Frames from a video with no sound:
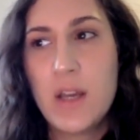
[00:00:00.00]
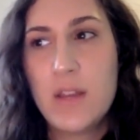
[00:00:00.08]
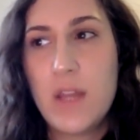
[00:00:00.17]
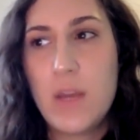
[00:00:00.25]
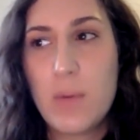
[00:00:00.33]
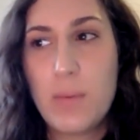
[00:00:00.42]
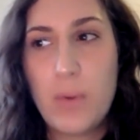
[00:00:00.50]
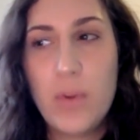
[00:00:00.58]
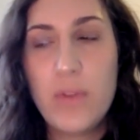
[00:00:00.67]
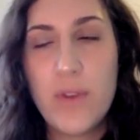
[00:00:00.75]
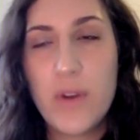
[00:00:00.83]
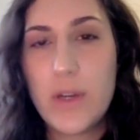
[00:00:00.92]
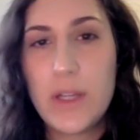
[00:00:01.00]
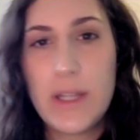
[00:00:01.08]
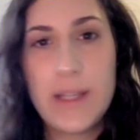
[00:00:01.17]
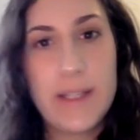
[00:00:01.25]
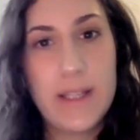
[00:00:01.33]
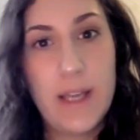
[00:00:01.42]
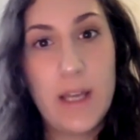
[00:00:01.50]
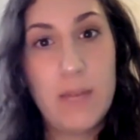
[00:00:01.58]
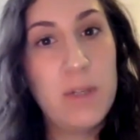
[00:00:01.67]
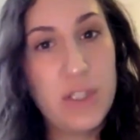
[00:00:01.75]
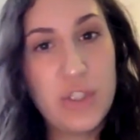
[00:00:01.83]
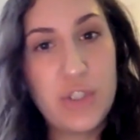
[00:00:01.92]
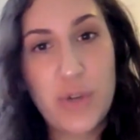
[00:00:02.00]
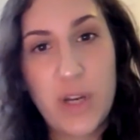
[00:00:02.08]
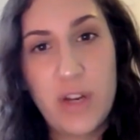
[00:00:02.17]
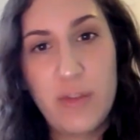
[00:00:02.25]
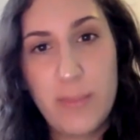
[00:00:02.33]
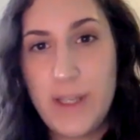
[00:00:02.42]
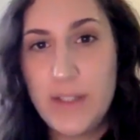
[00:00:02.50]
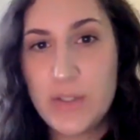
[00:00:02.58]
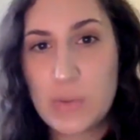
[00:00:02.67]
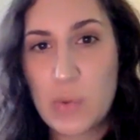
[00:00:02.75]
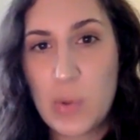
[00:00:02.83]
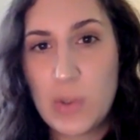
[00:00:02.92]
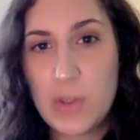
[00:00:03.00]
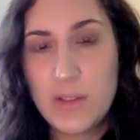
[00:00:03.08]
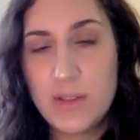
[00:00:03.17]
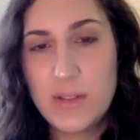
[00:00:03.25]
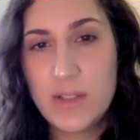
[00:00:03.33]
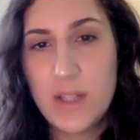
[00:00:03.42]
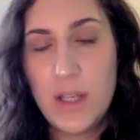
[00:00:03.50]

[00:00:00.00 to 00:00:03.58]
they were both very like administrative based roles.